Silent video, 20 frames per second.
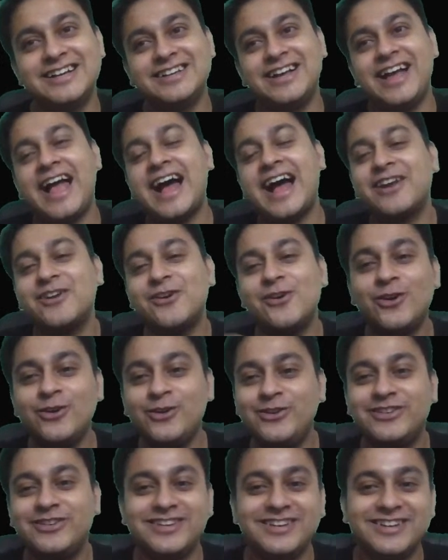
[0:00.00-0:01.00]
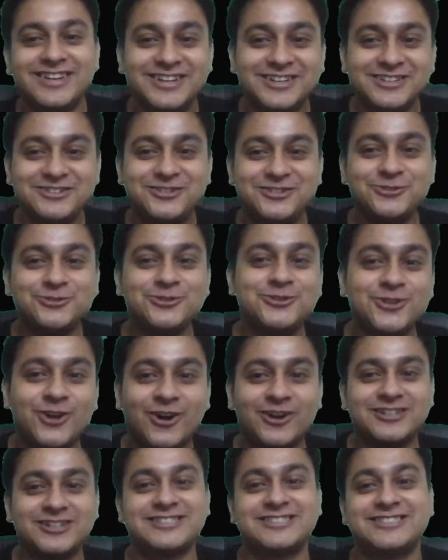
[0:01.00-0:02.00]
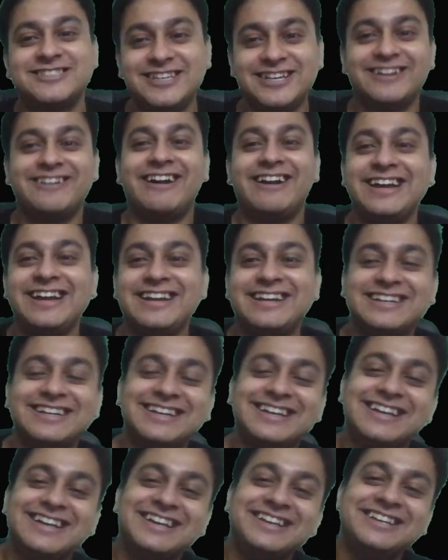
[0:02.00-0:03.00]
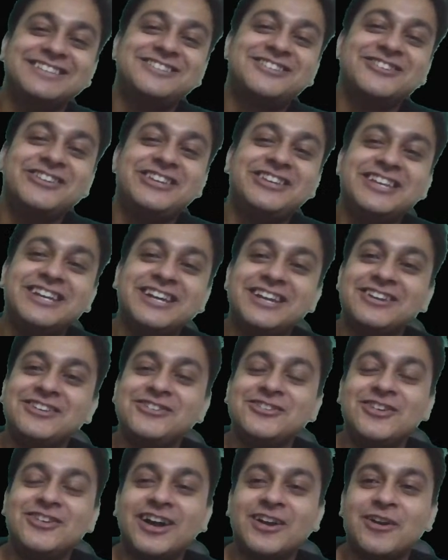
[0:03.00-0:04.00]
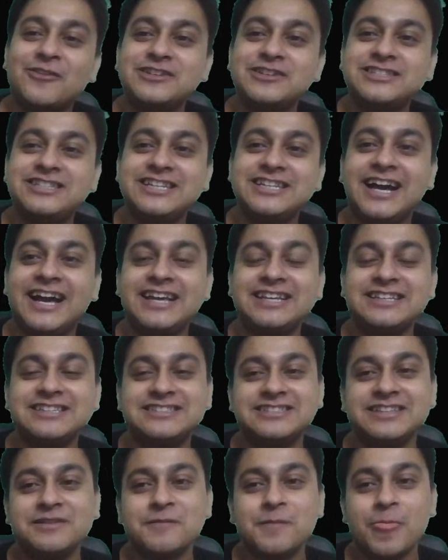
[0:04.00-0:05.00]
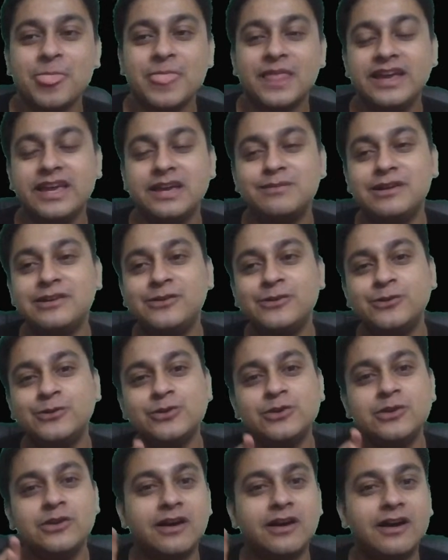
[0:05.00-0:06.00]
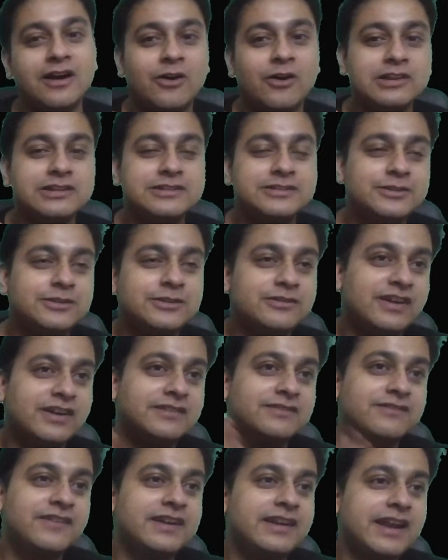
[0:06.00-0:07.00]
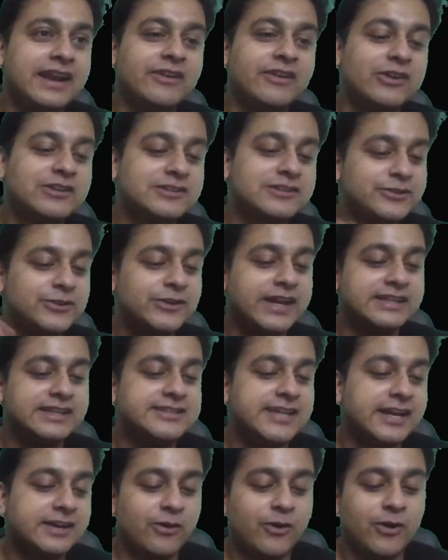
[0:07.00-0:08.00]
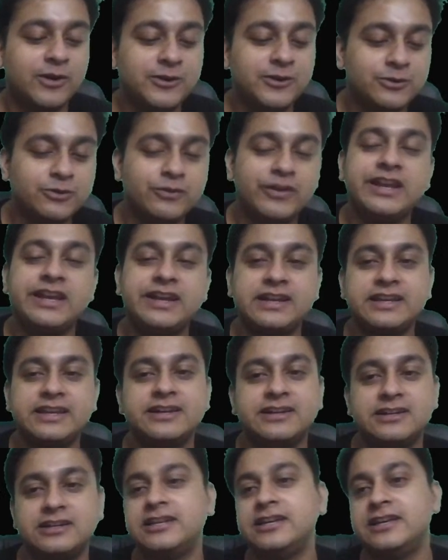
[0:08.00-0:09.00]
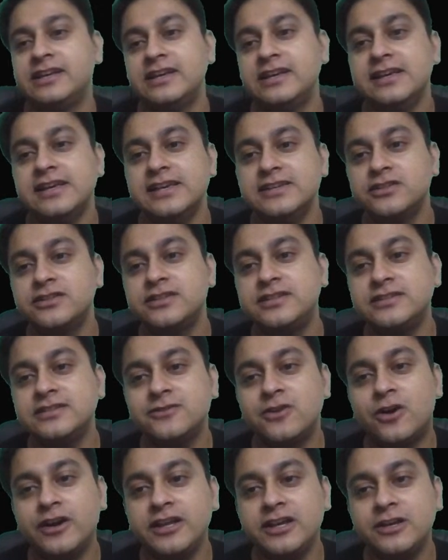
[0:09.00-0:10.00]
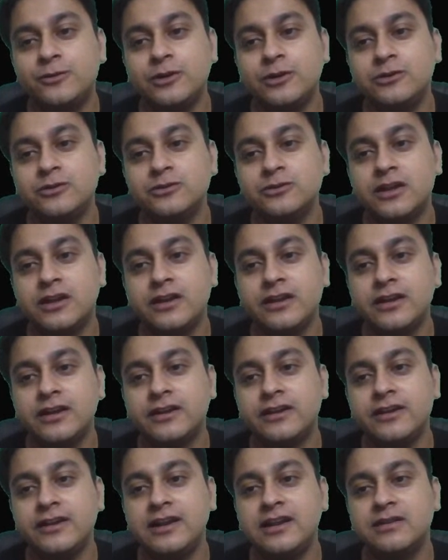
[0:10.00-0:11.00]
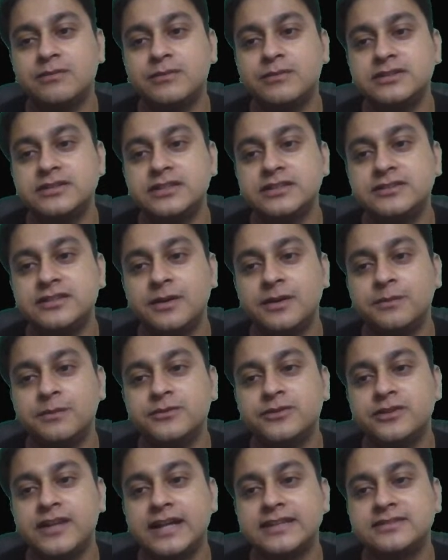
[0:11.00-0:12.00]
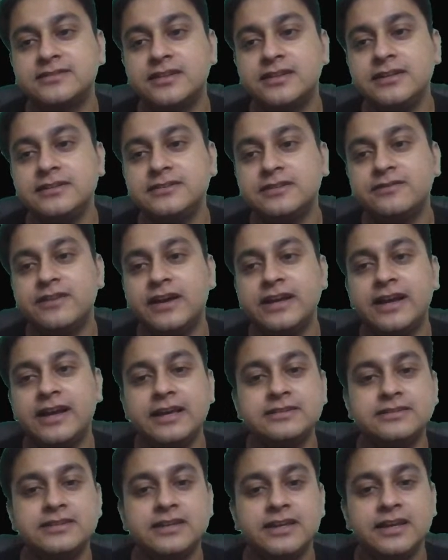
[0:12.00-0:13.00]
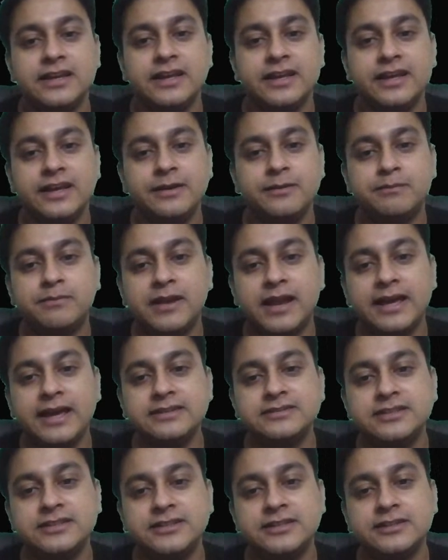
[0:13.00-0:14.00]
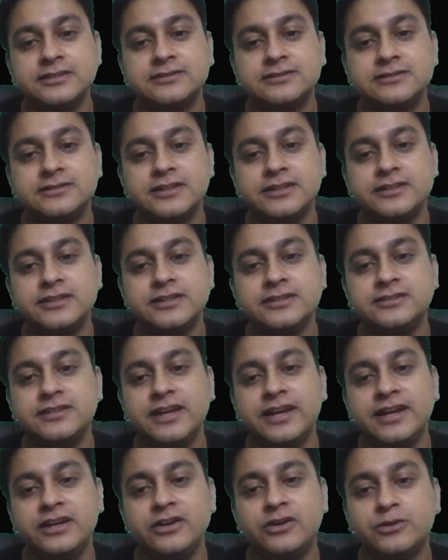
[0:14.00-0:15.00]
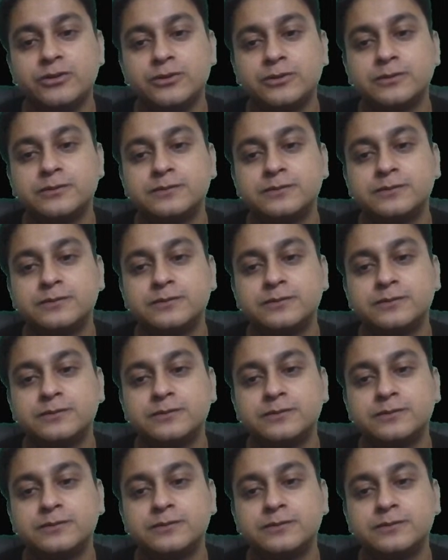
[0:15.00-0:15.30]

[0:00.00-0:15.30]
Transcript: arrow, 2 shots, right? So, here you are obviously, guys, able to do also 1 and also you can check onto very clearly. This is not equal to the real number system. So, that's the reason why, guys, implies it is into,